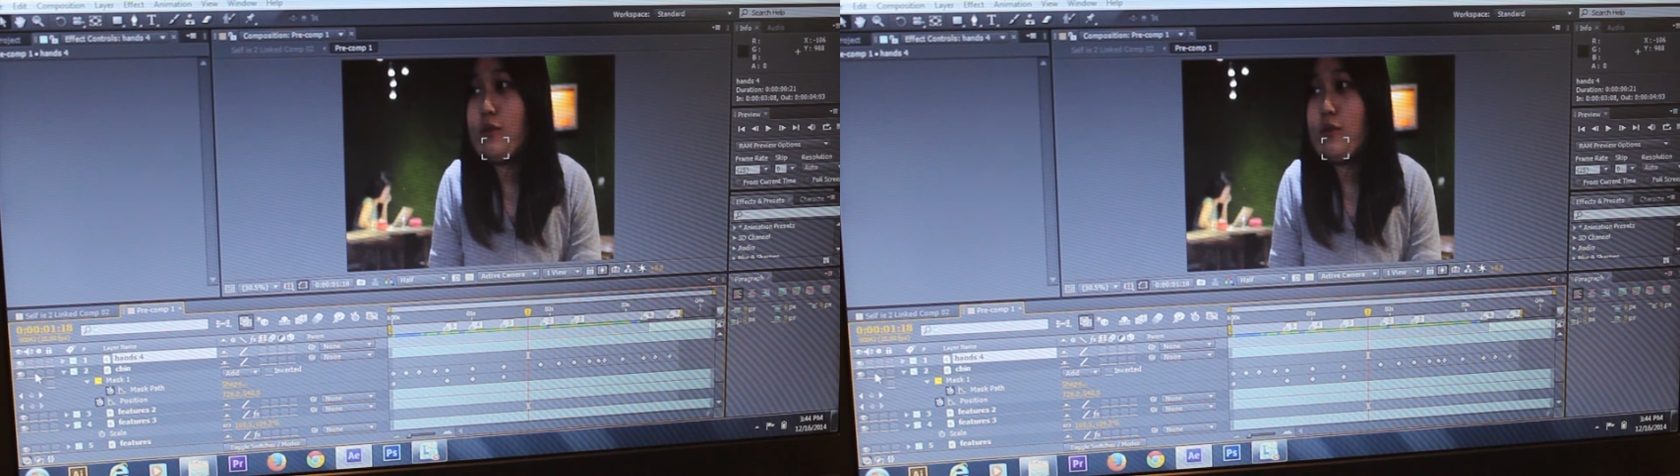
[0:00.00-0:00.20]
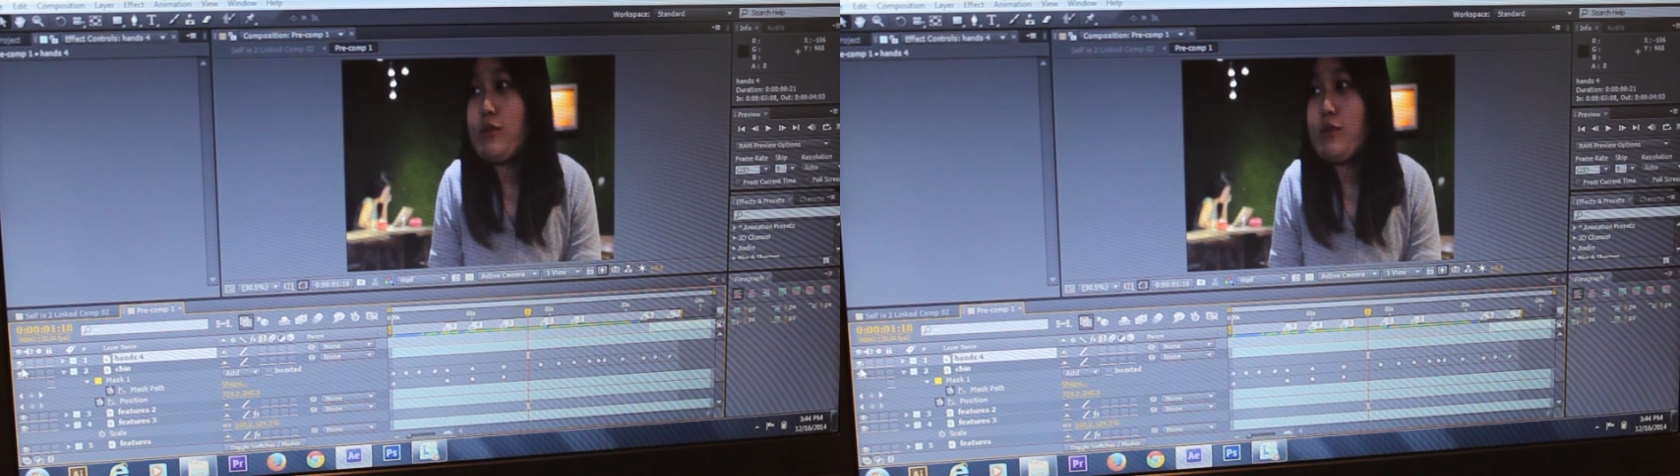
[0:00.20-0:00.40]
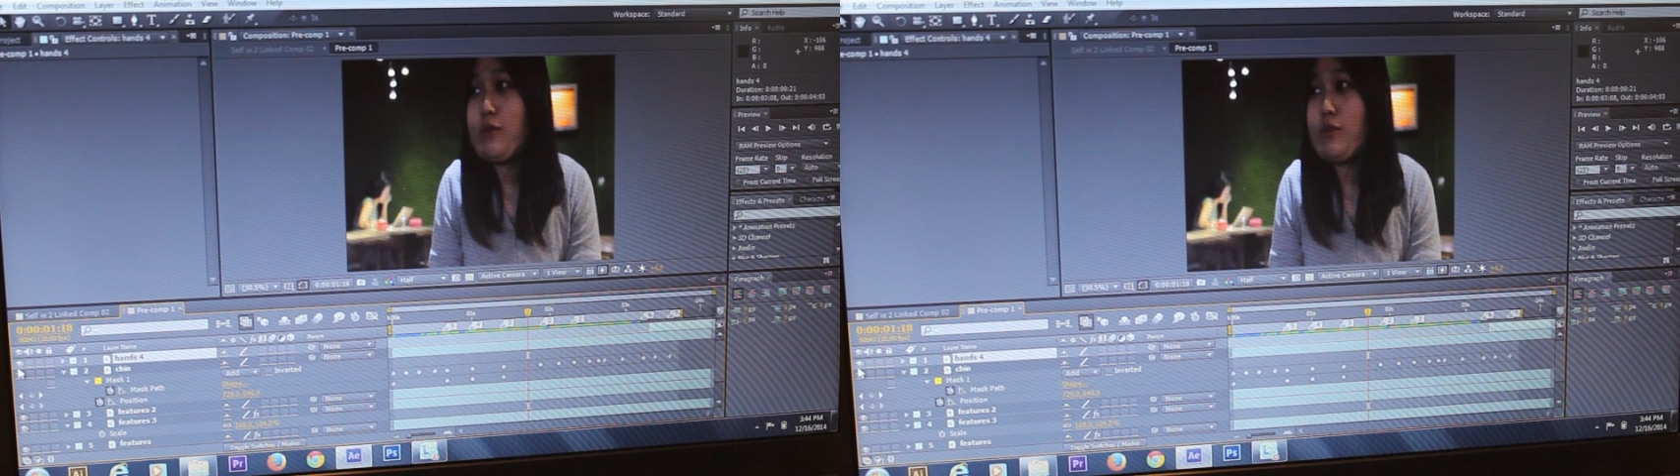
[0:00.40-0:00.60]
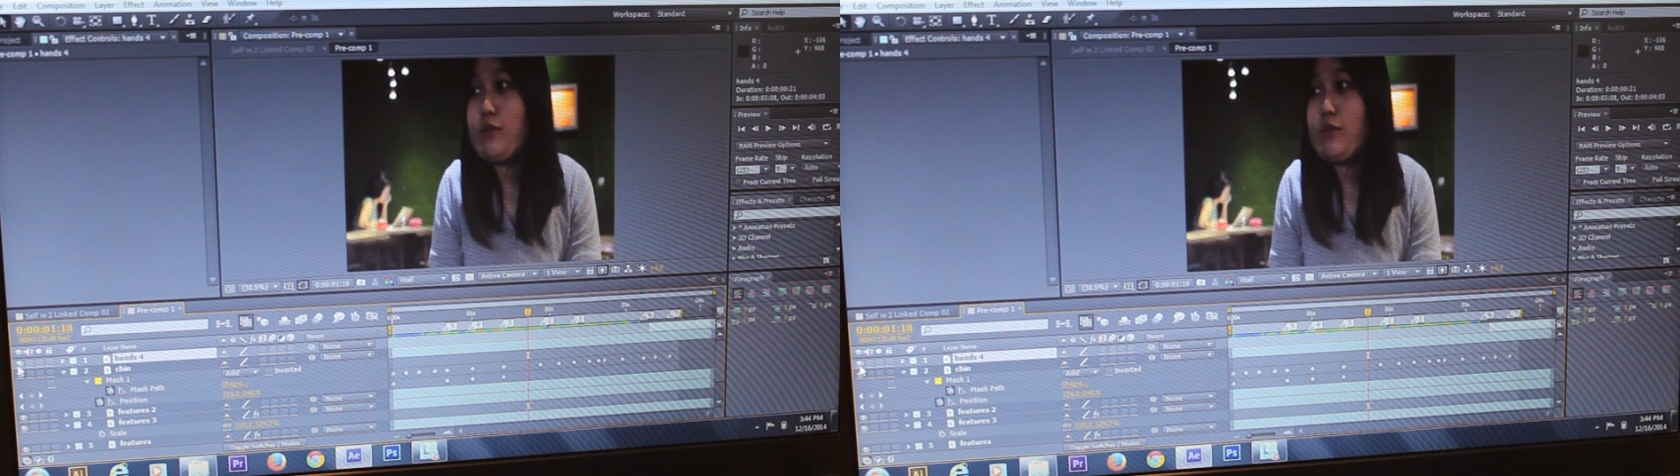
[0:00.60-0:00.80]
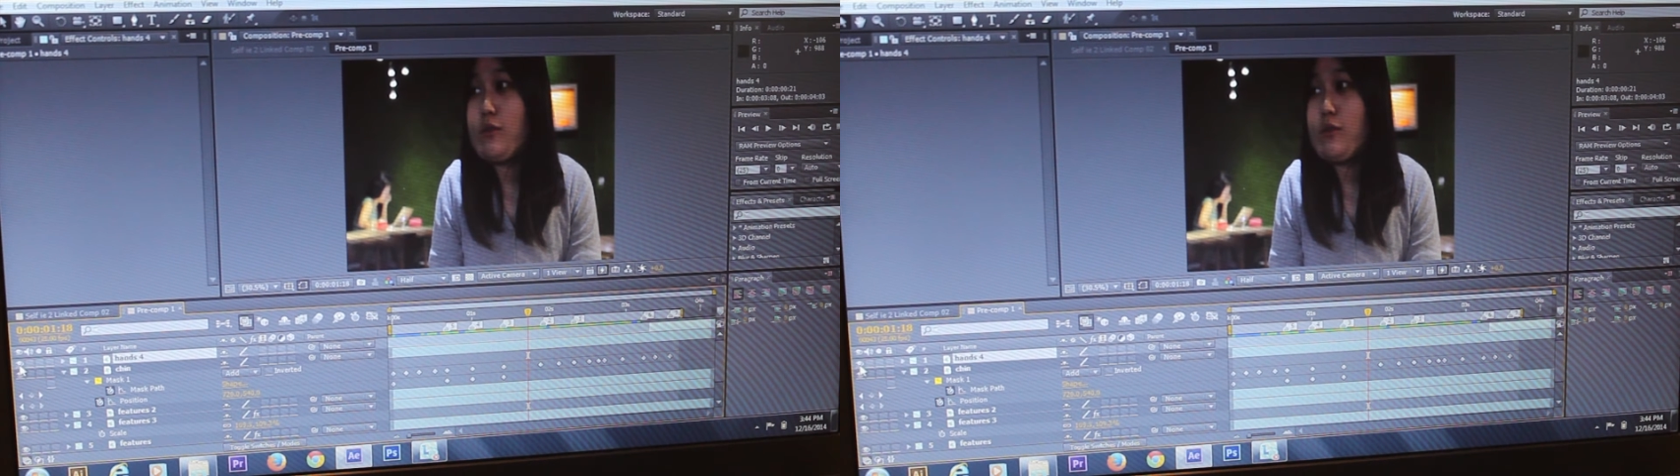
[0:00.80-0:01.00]
is
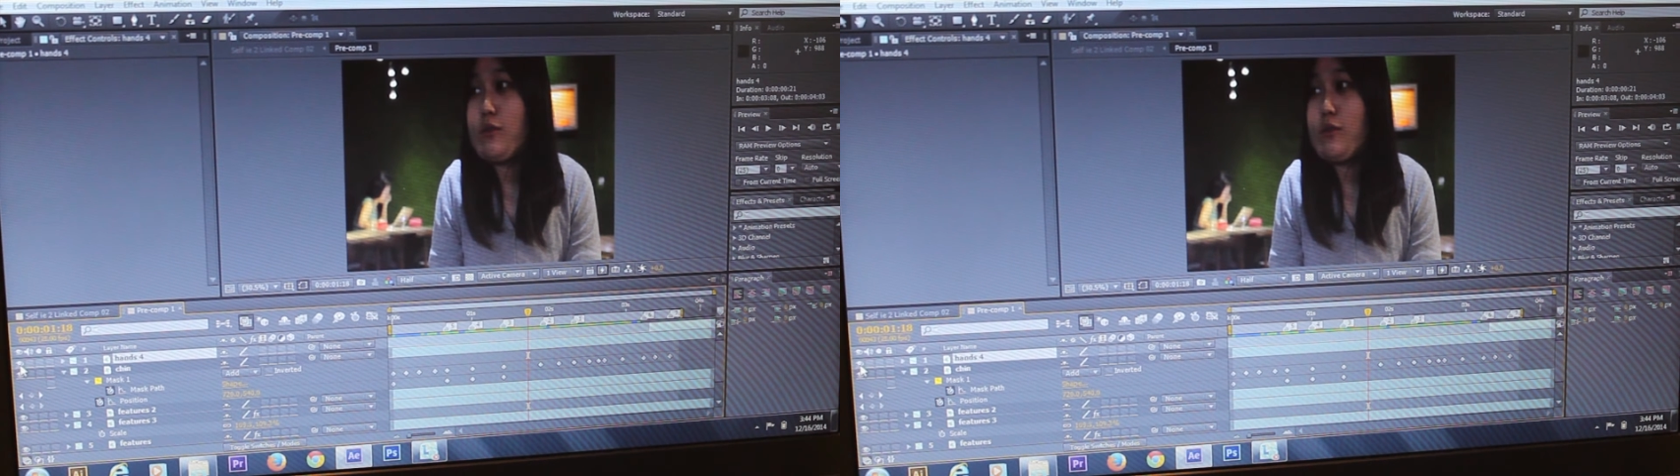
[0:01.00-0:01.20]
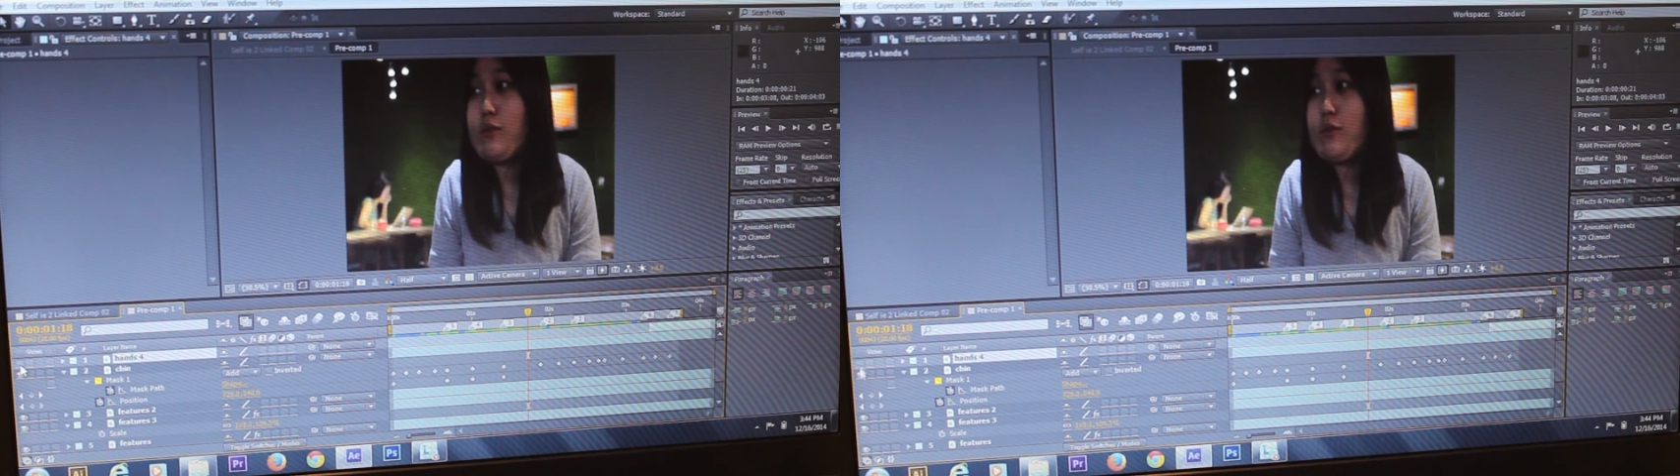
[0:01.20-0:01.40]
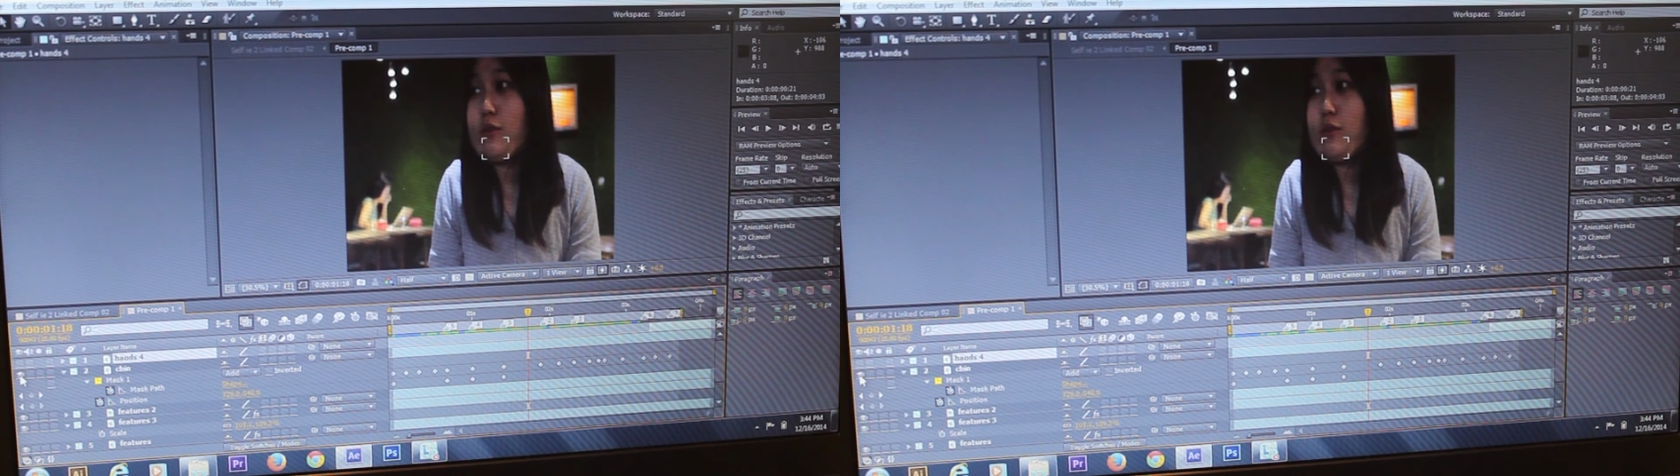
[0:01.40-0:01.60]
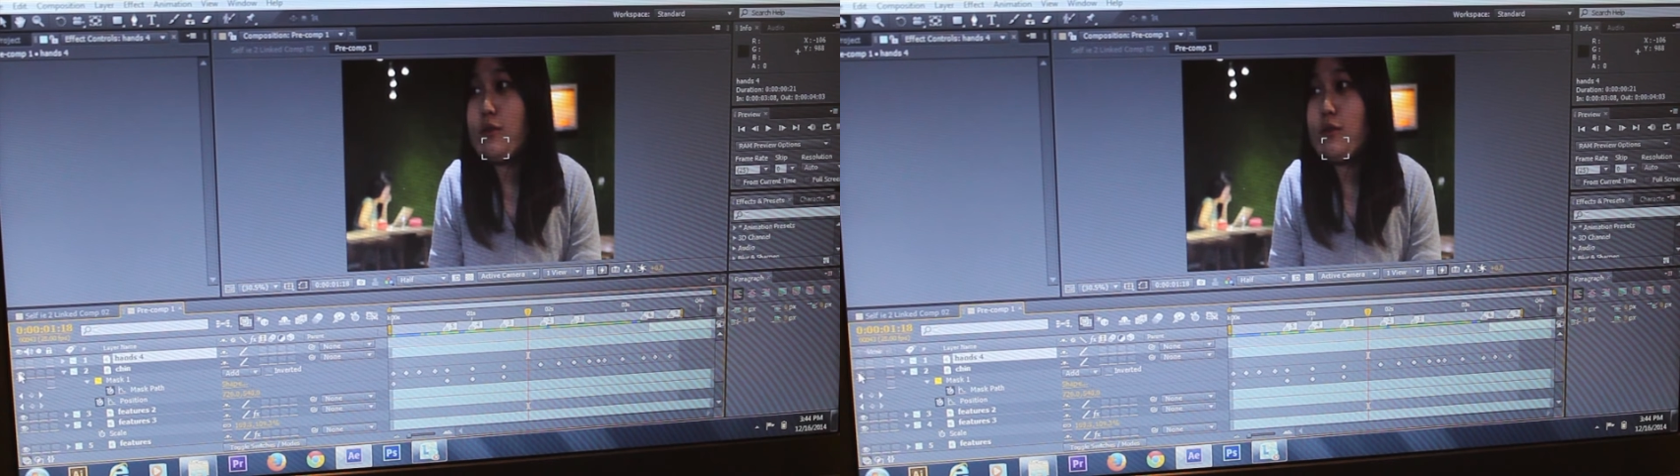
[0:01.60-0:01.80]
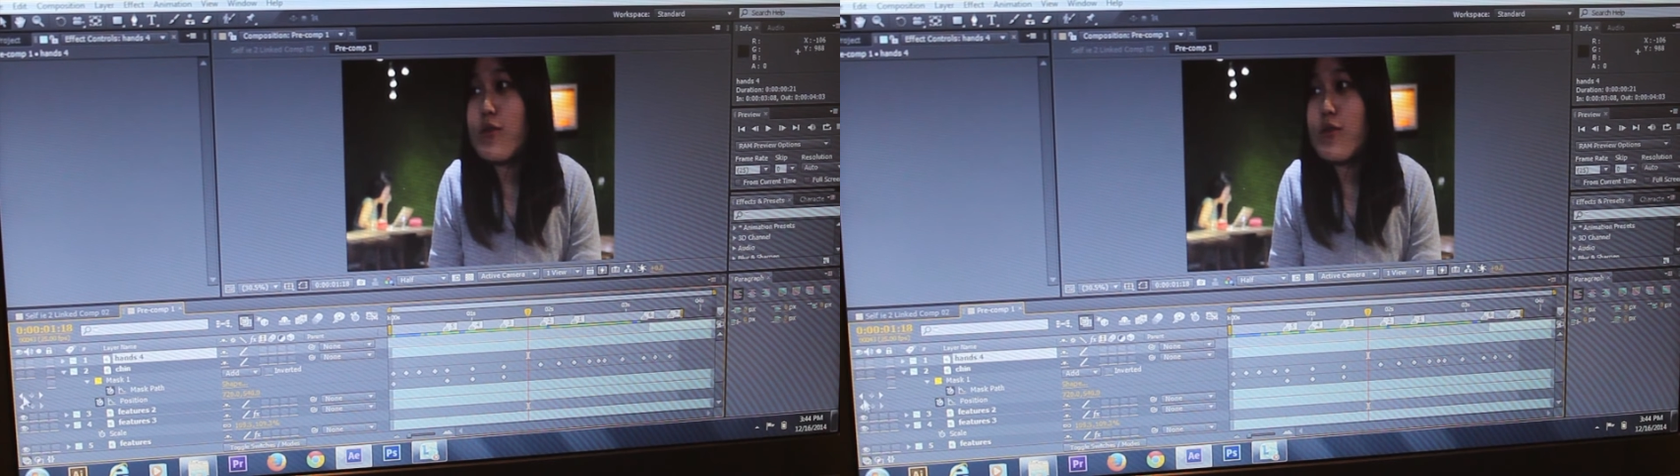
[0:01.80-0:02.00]
close
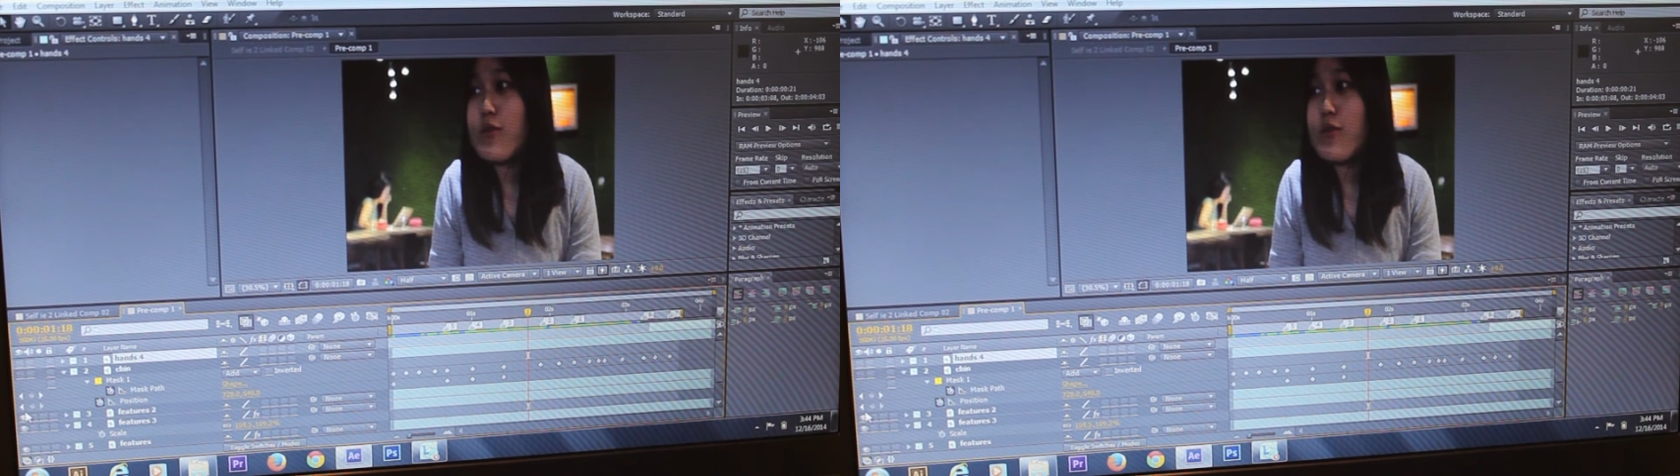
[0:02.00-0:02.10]
all